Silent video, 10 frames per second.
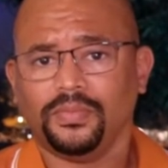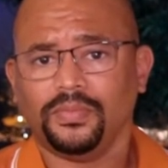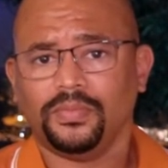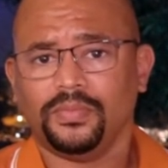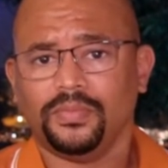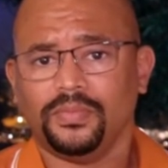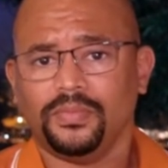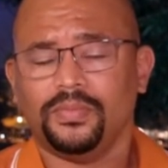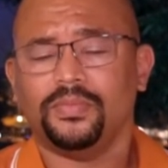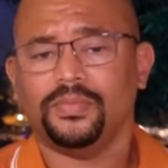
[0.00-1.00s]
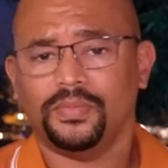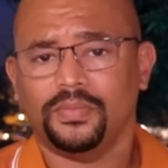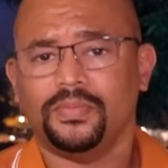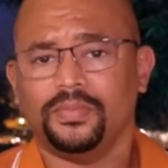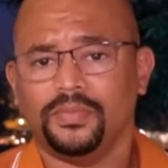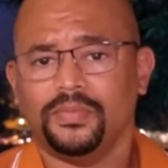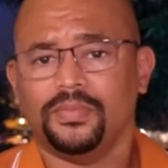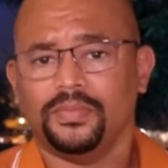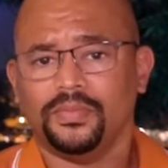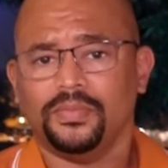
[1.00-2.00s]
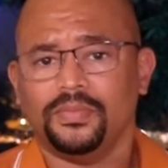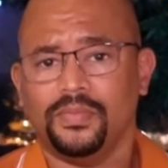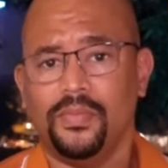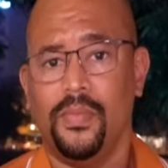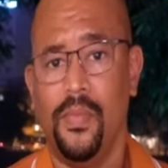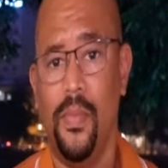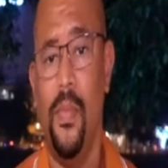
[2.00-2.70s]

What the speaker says: The person shown says nothing.